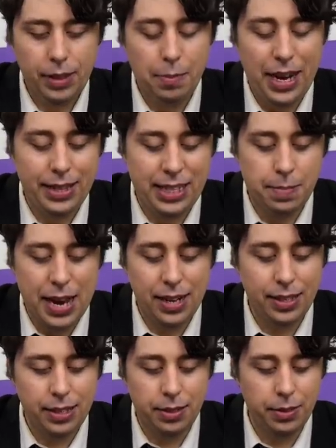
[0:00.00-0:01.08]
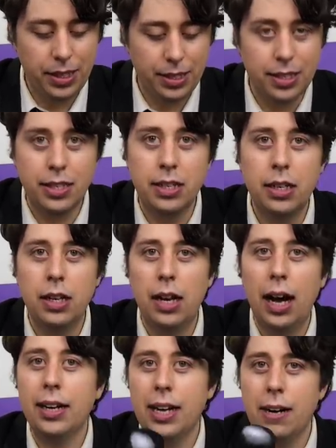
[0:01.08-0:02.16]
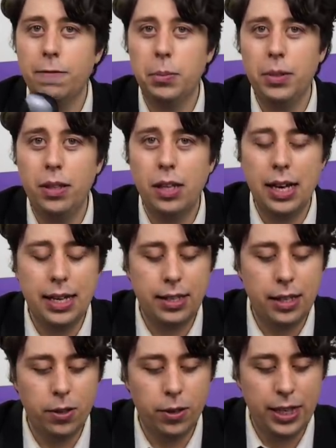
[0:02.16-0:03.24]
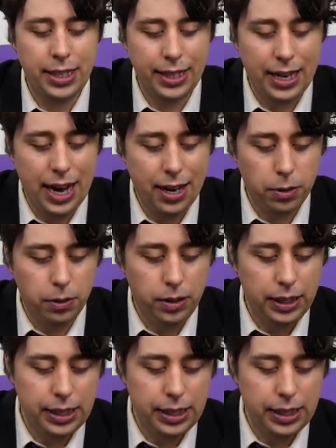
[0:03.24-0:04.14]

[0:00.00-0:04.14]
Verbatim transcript: about this mouse. It's just as uncomfortable as the authentic article.